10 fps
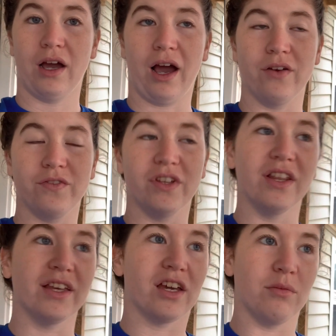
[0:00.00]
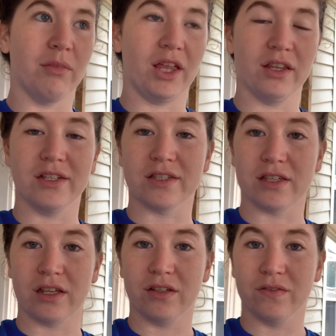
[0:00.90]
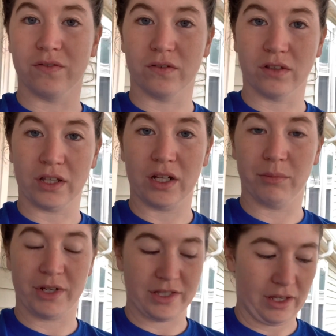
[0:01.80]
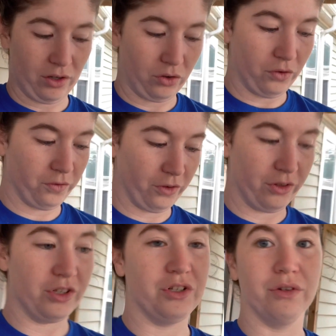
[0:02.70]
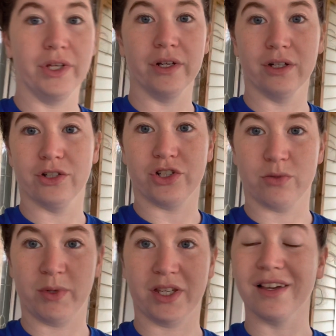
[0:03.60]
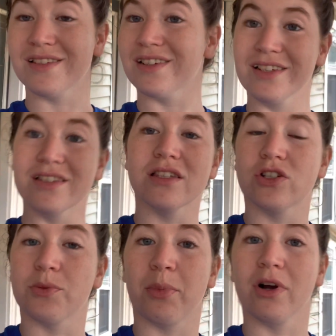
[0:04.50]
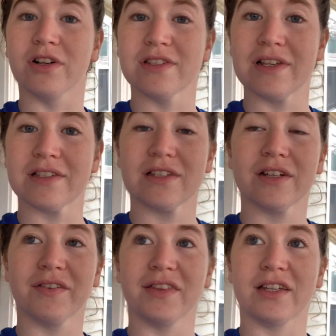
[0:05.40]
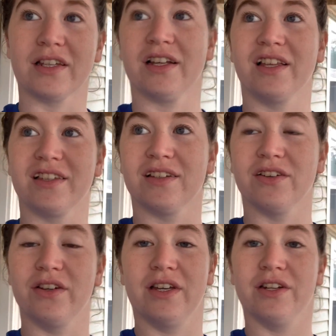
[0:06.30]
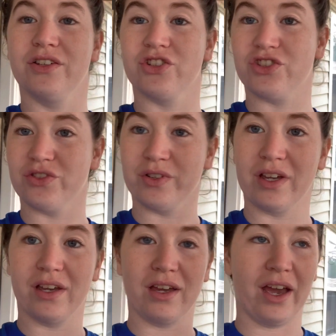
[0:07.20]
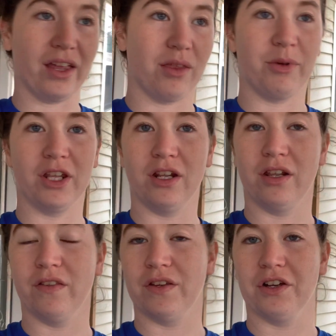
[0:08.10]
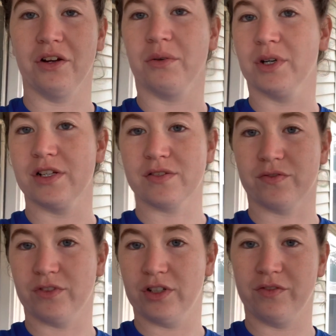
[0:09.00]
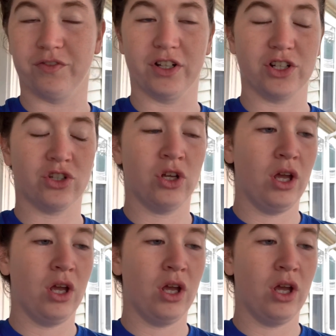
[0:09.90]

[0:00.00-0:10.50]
I feel like I mainly save cleaning my saddle for the new year just because it is such a process and everything, and I like to go ahead and just do it at the beginning of the year where it's good and fresh.